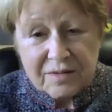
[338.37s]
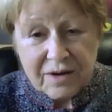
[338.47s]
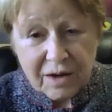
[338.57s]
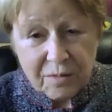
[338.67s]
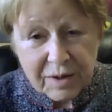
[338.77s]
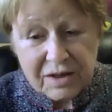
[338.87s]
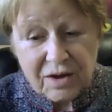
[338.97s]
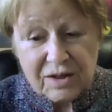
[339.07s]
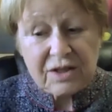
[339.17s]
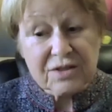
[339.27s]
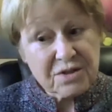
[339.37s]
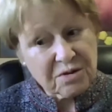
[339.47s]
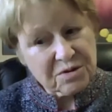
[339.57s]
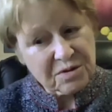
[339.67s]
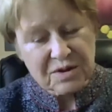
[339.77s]
Now we call it
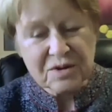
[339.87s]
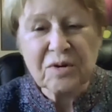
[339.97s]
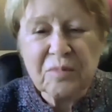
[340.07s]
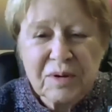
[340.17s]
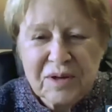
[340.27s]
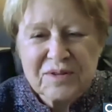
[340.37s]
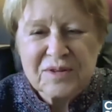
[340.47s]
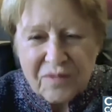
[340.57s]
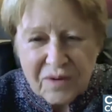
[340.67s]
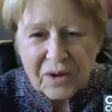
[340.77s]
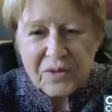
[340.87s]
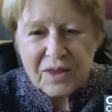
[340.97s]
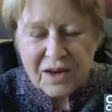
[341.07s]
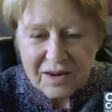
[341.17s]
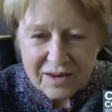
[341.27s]
social determinants of health,
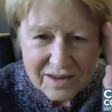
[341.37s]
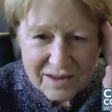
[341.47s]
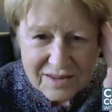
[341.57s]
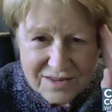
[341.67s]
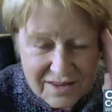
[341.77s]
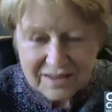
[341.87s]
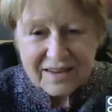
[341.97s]
and it's